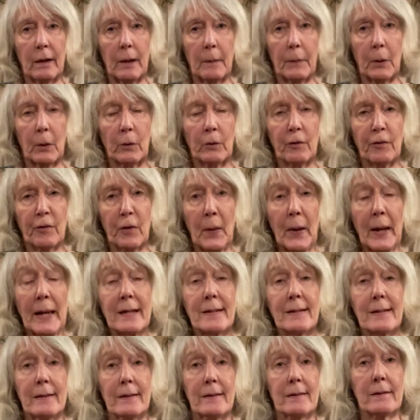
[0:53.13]
a block of
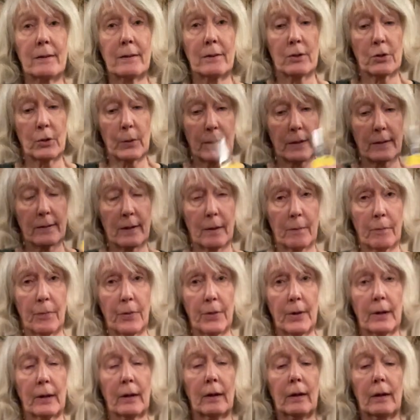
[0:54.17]
Oasis and doing
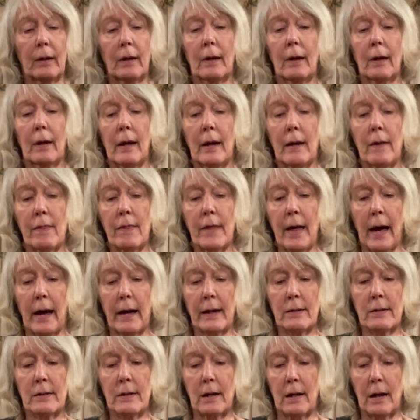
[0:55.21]
something in
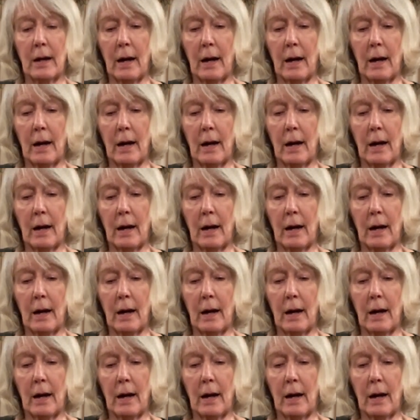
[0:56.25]
that,